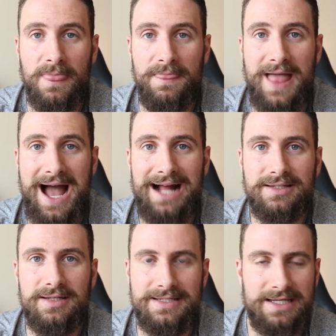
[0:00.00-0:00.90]

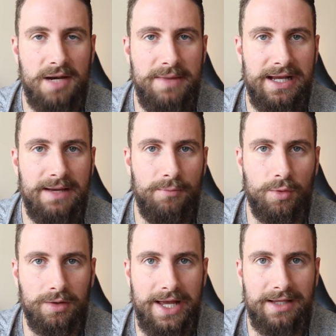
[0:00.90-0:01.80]
that is going to make it
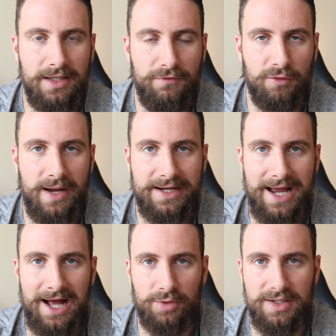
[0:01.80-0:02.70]
more likely for my
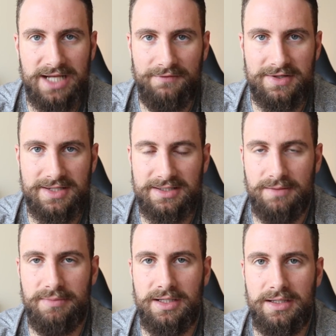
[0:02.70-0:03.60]
calorie deficit to
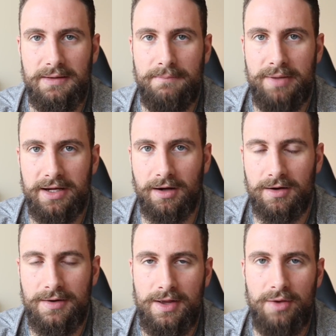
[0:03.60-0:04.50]
be bigger.
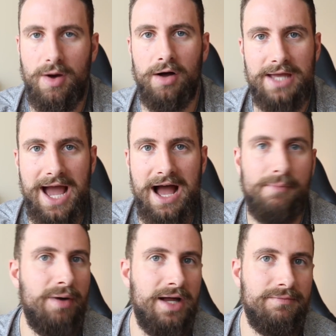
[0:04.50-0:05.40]
Well, yeah,
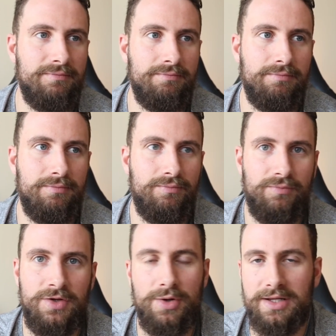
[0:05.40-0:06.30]
but
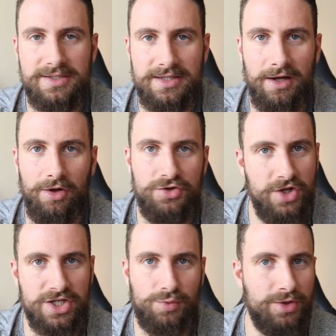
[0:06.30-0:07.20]
you can still
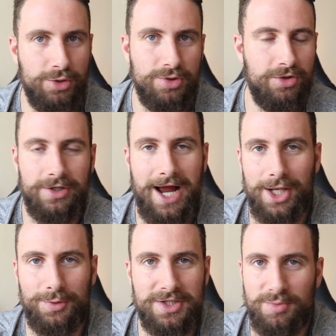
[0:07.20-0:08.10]
just reduce your
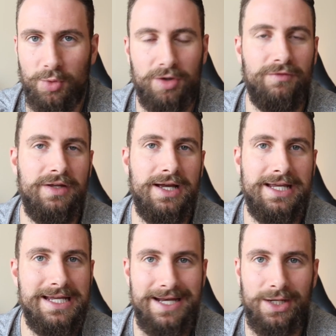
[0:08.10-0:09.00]
calories more via
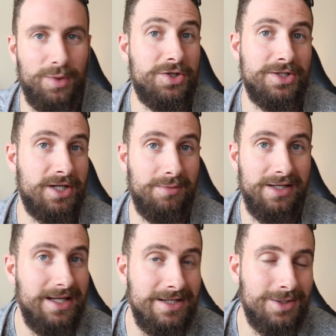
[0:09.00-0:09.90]
eating, which is going to be
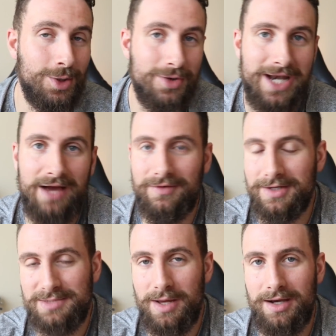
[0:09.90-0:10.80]
easier than having to
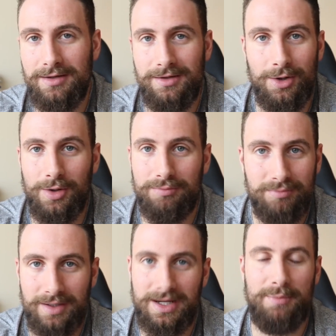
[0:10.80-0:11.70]
spend, a
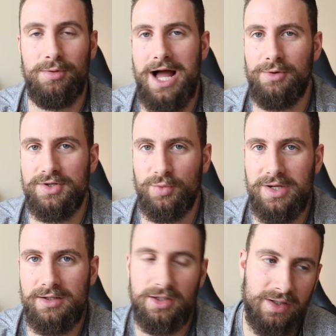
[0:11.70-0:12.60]
couple hours a
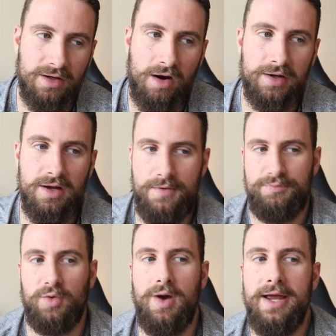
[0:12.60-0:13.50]
week doing cardio,
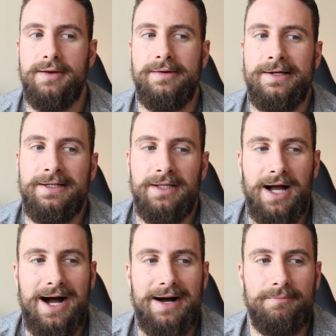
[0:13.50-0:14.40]
right?
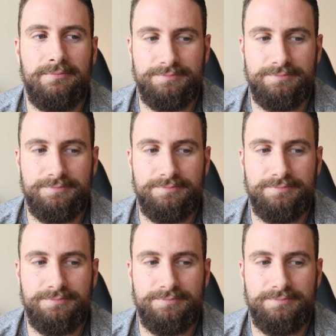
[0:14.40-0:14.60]
And